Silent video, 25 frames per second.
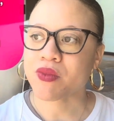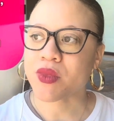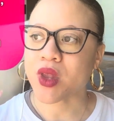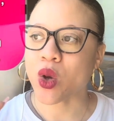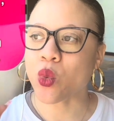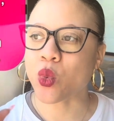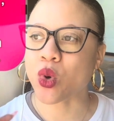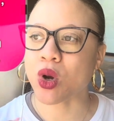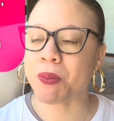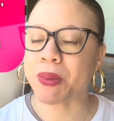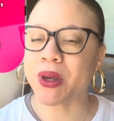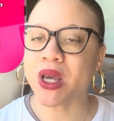
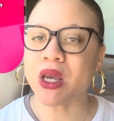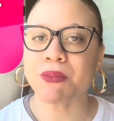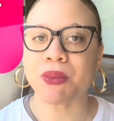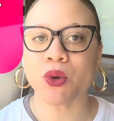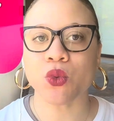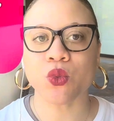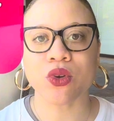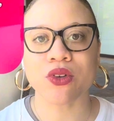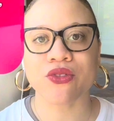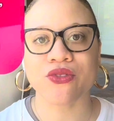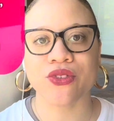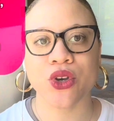where people
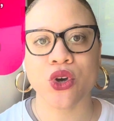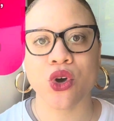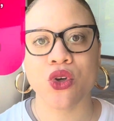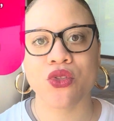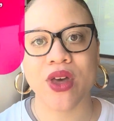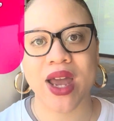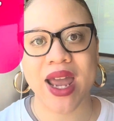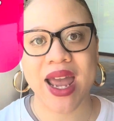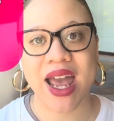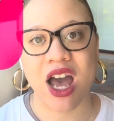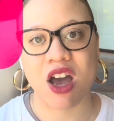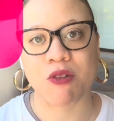will feel they
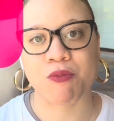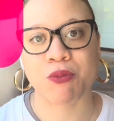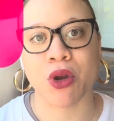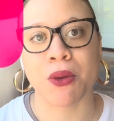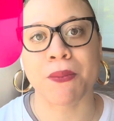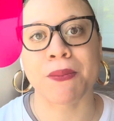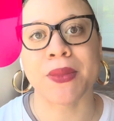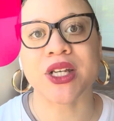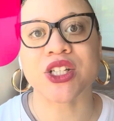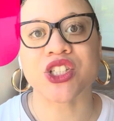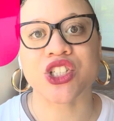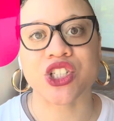have
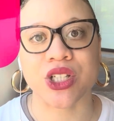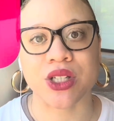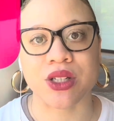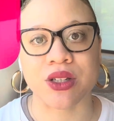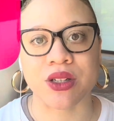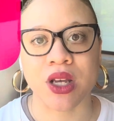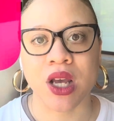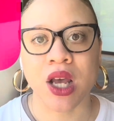permission